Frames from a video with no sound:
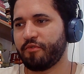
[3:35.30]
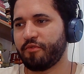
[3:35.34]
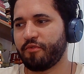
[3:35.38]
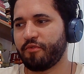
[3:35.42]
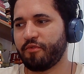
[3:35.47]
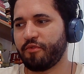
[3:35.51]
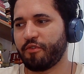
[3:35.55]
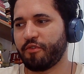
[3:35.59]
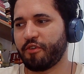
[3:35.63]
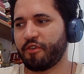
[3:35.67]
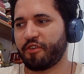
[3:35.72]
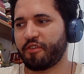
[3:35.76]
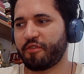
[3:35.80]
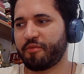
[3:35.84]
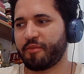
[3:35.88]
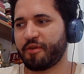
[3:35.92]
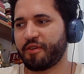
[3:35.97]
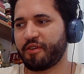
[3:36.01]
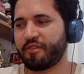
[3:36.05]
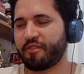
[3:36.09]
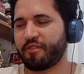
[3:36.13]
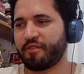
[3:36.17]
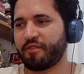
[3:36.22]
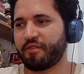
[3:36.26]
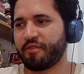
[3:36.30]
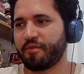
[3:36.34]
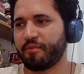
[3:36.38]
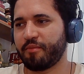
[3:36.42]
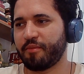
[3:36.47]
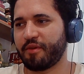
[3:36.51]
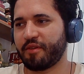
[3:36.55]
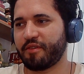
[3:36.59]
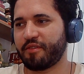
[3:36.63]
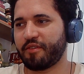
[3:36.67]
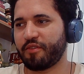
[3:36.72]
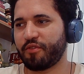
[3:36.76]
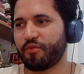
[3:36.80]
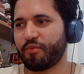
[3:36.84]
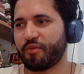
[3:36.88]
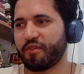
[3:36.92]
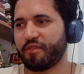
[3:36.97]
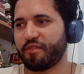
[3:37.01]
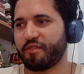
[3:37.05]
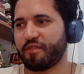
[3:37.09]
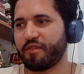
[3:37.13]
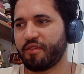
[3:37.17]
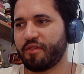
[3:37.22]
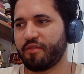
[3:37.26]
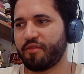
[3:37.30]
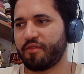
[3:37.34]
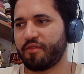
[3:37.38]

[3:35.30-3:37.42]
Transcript: Voice my message received.